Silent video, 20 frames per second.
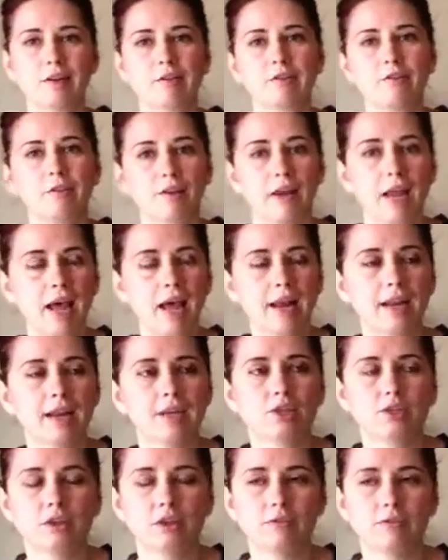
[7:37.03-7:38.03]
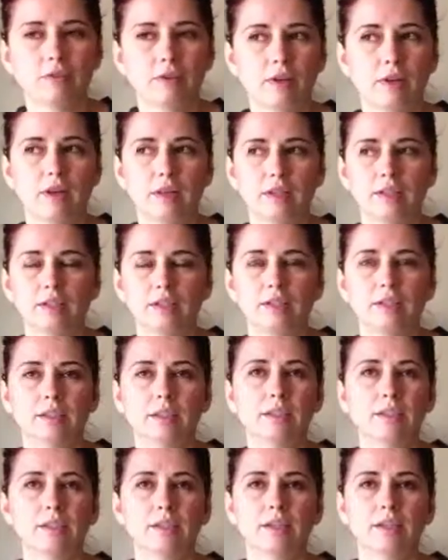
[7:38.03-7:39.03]
fanatic, so I felt like,
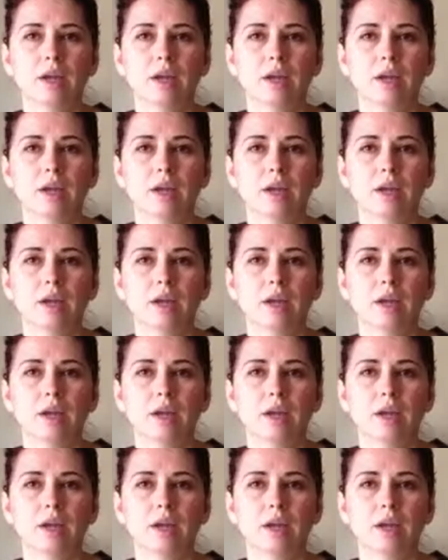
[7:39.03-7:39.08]
geez,